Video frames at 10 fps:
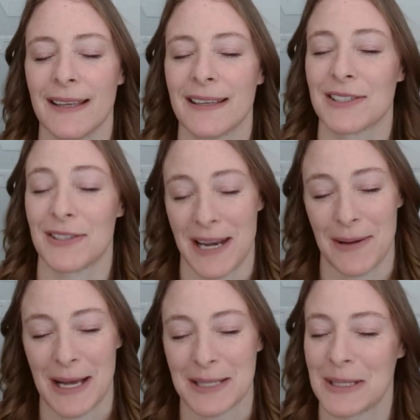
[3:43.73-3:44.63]
So then I
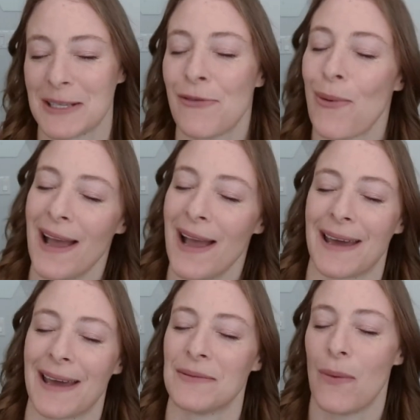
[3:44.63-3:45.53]
would ask myself, why
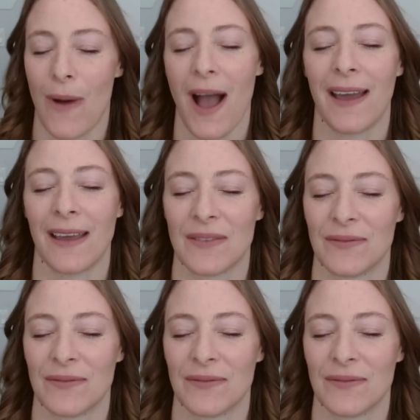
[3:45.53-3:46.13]
again? Why?